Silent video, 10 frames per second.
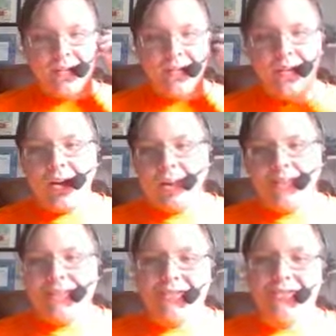Why,
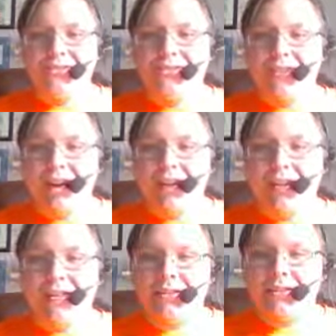Mr. Wright,
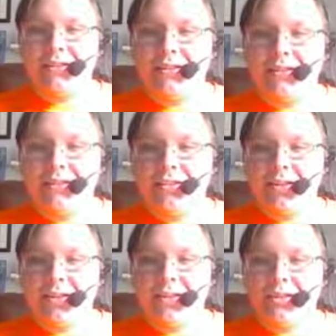you
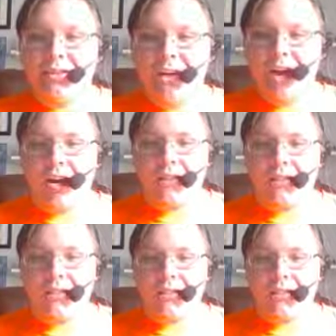look shocked.
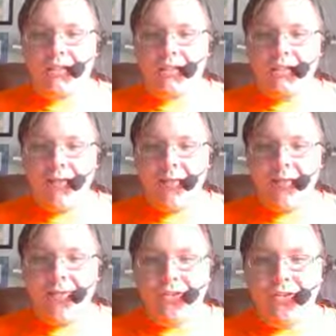Let me
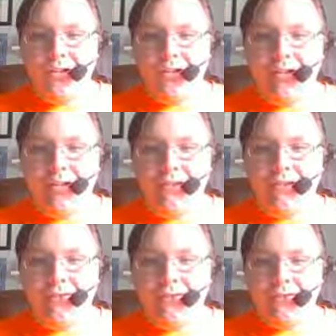lower this
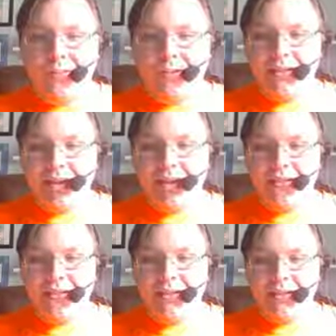a little bit down
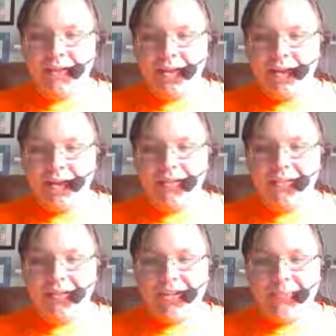and
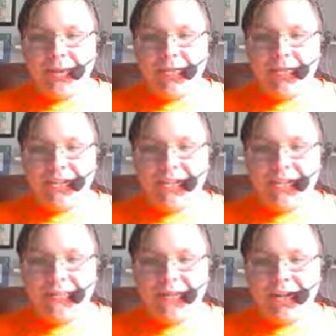raise my voice a
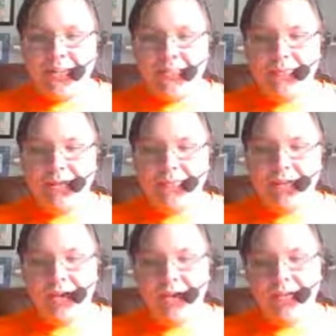little bit up. There we
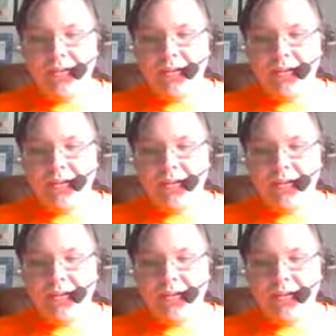go.